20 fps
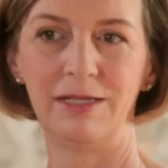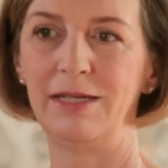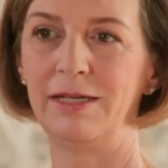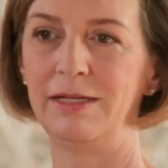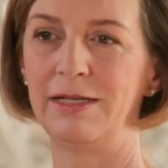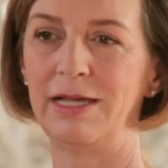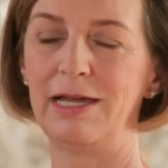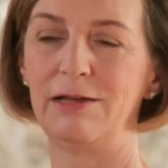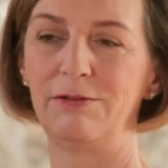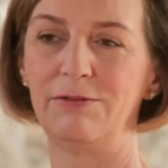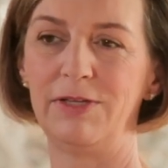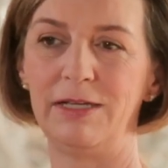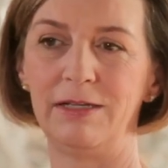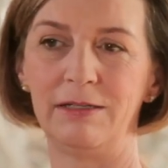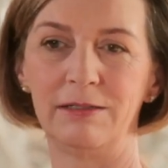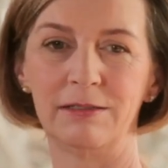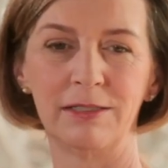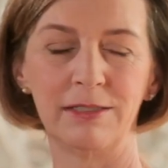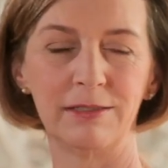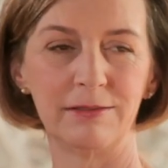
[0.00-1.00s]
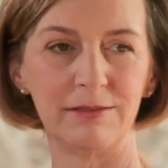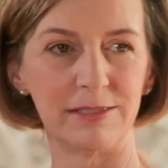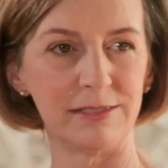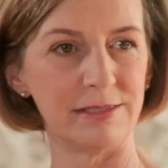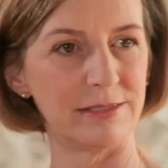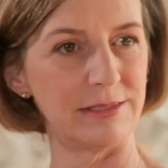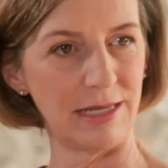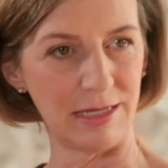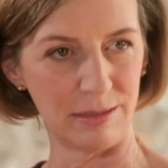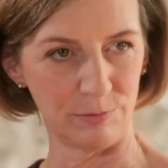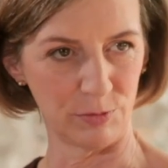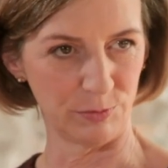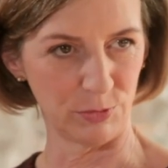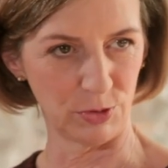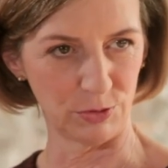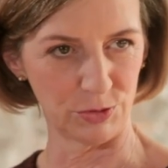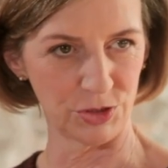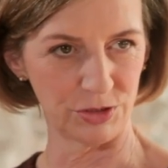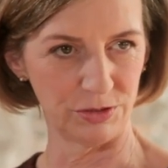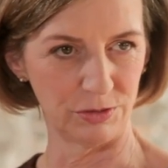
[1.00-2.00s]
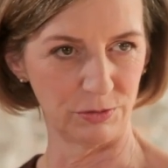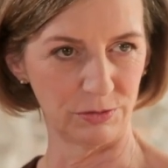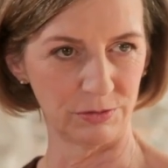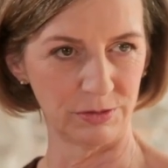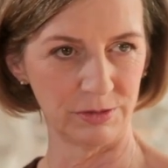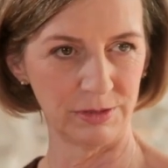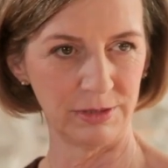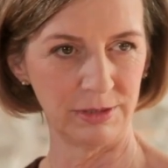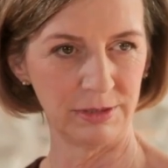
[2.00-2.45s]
and having the same emotional